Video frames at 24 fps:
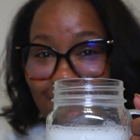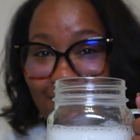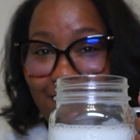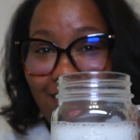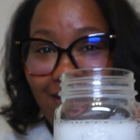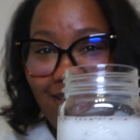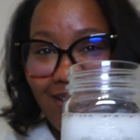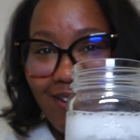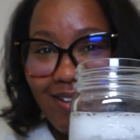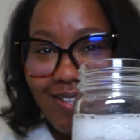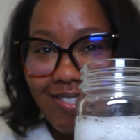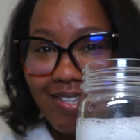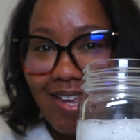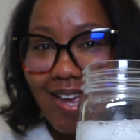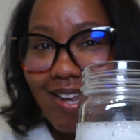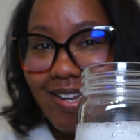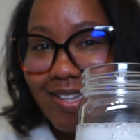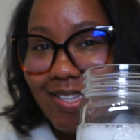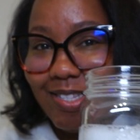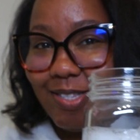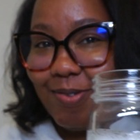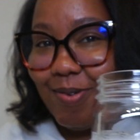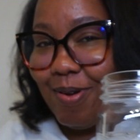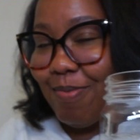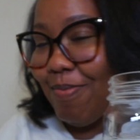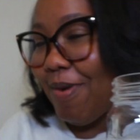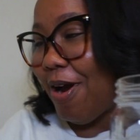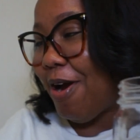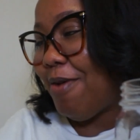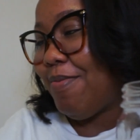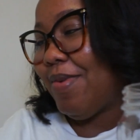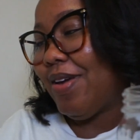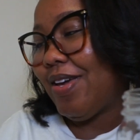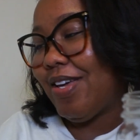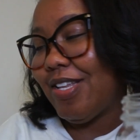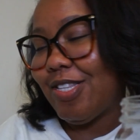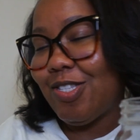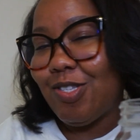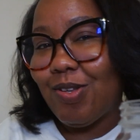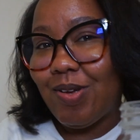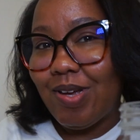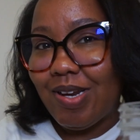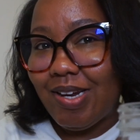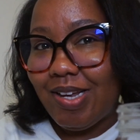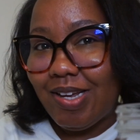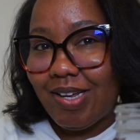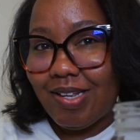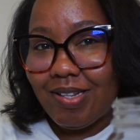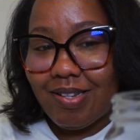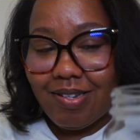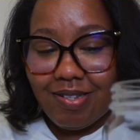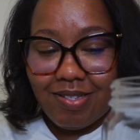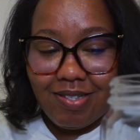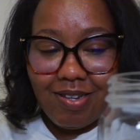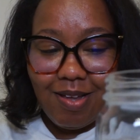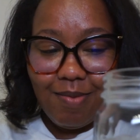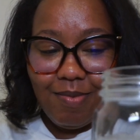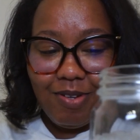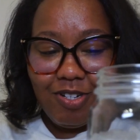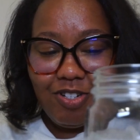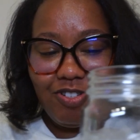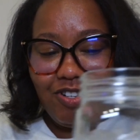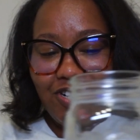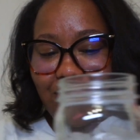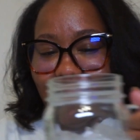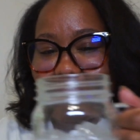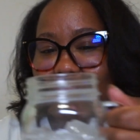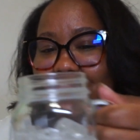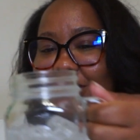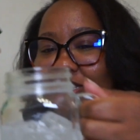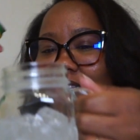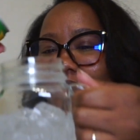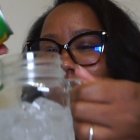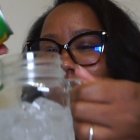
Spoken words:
I'm making it, but I didn't see when Barry make it, so I need some instruction.